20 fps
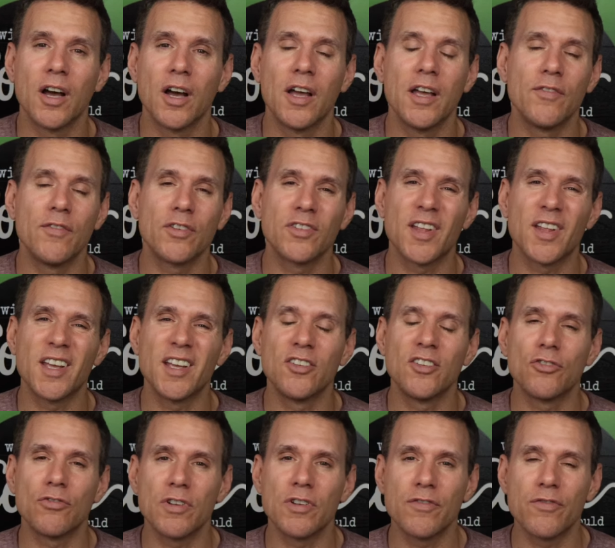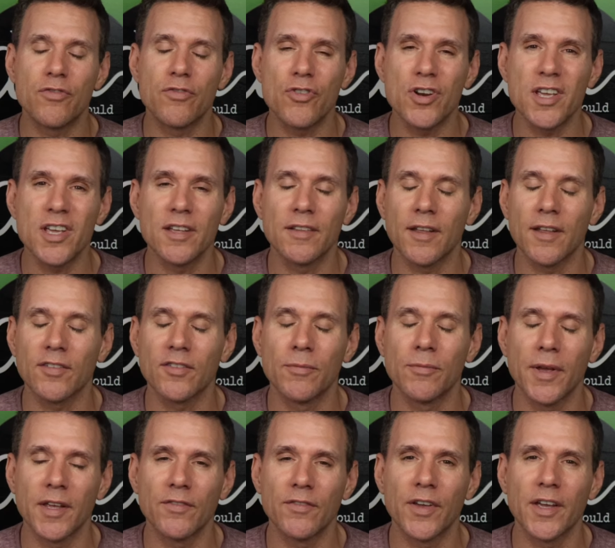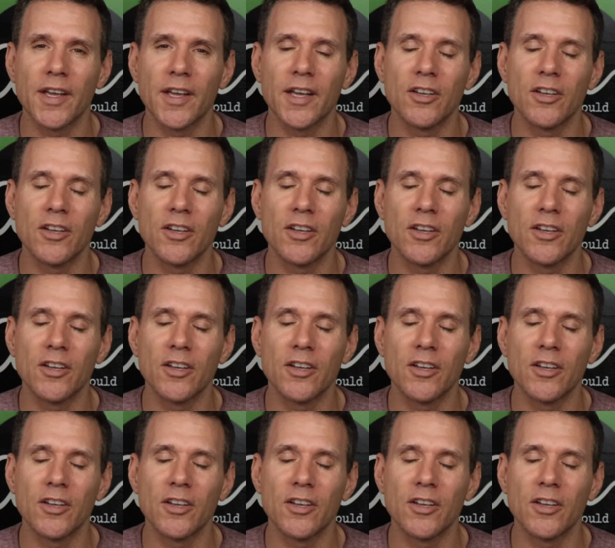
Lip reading: If I say injury-free, that's the main thing.